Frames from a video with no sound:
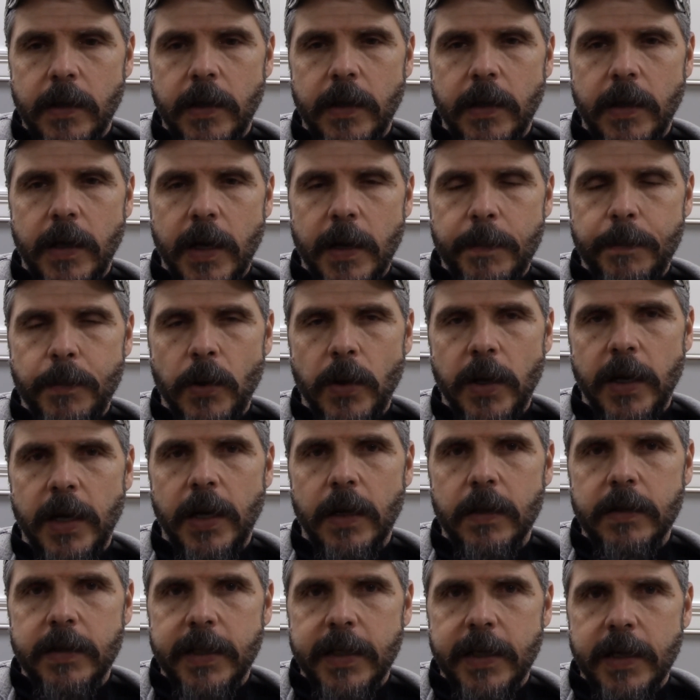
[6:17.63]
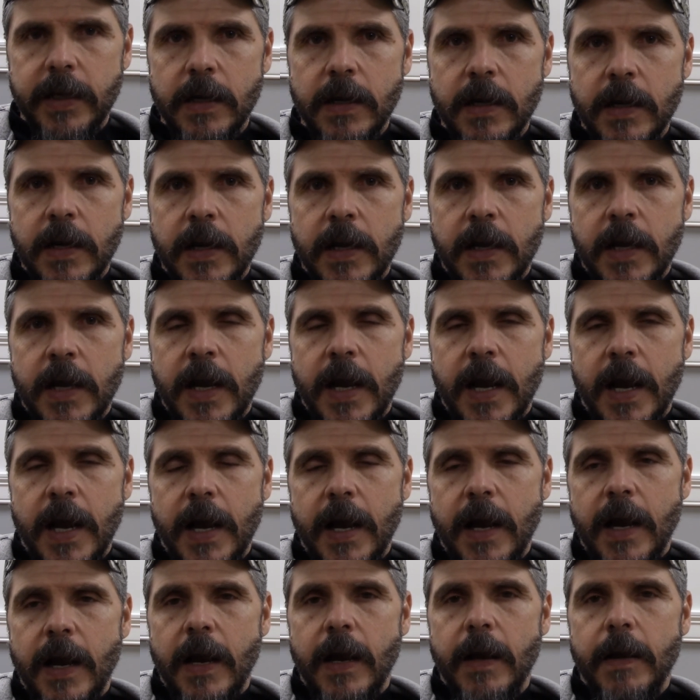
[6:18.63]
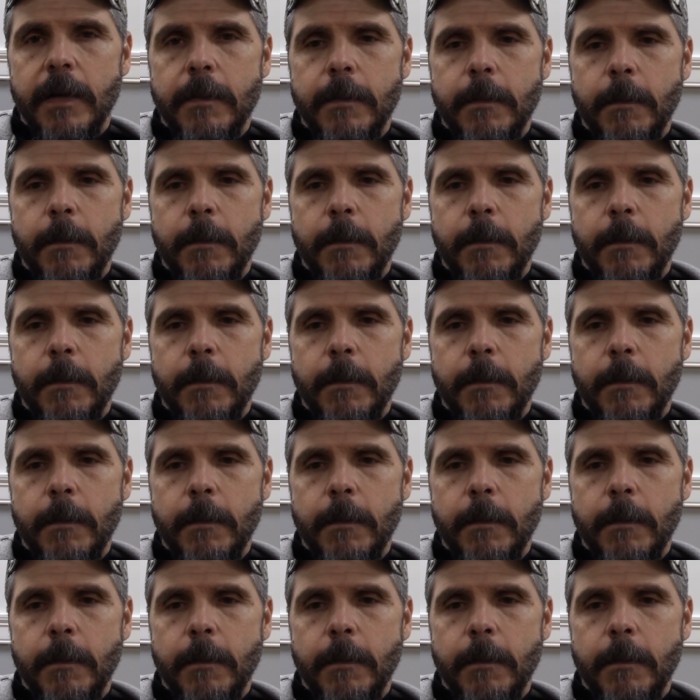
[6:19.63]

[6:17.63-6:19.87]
and I put it out there. I